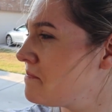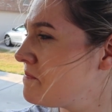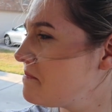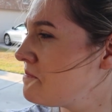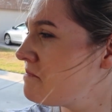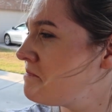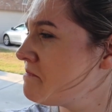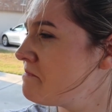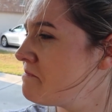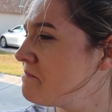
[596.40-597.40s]

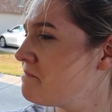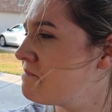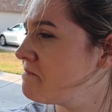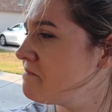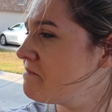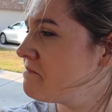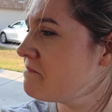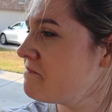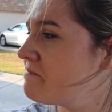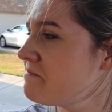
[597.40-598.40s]

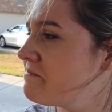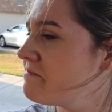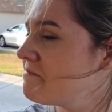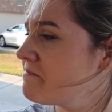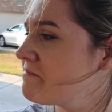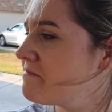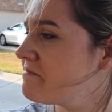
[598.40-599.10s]
[no speech]